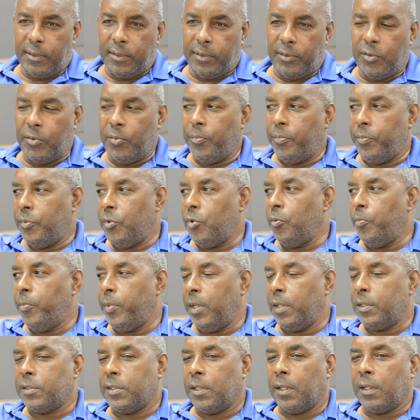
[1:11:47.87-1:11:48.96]
you, you
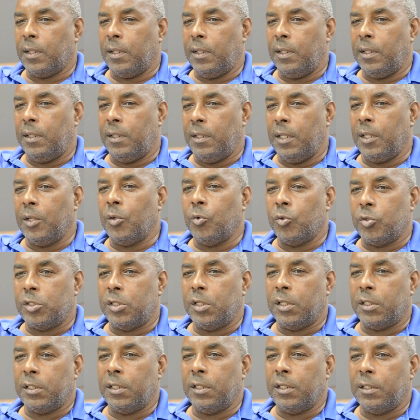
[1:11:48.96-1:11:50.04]
basically
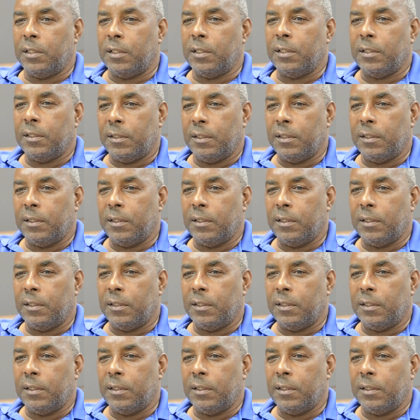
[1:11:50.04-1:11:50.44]
negotiated